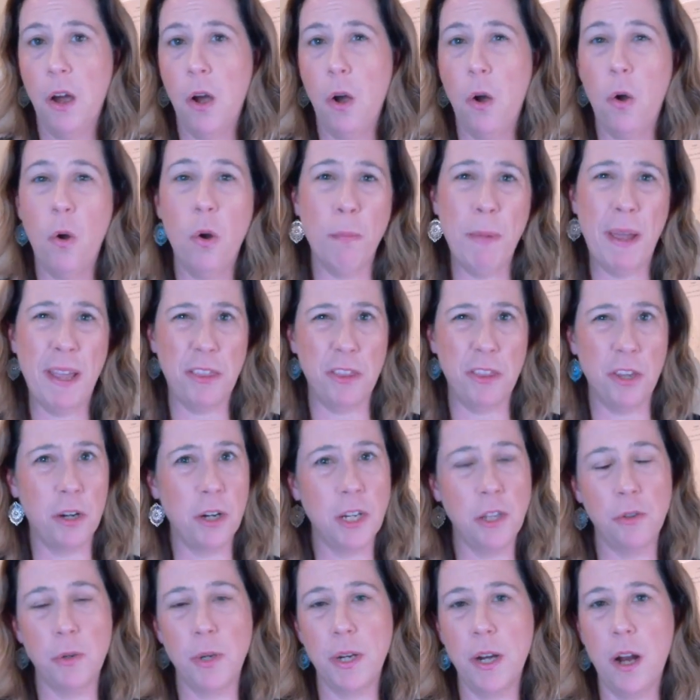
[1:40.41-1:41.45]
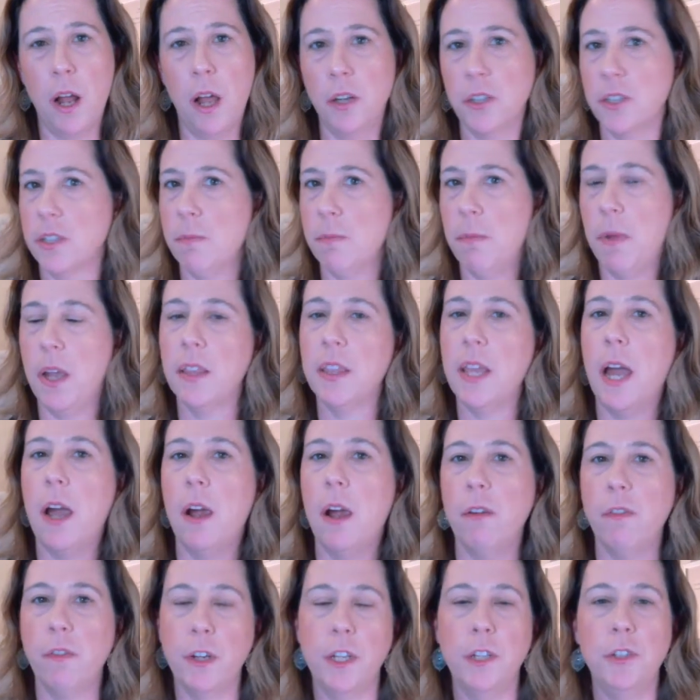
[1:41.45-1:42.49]
or about $33 a month,
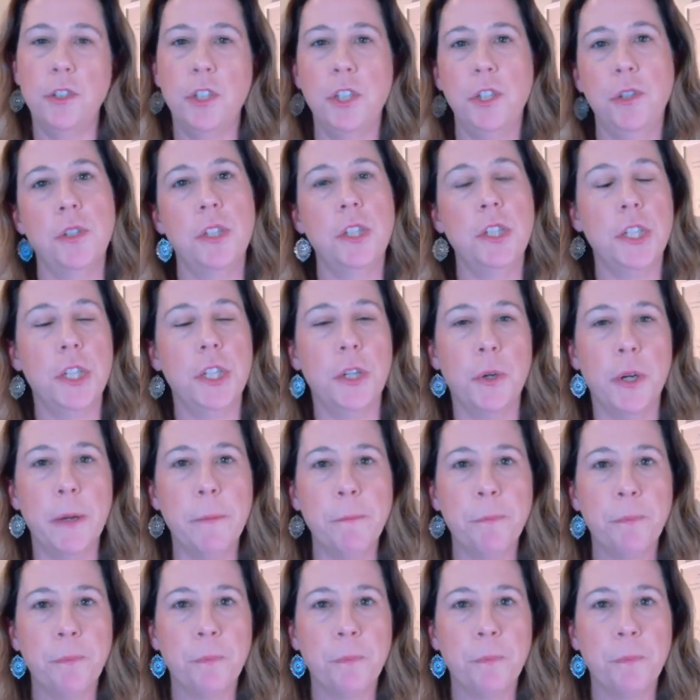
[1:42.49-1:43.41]
however you choose to do it.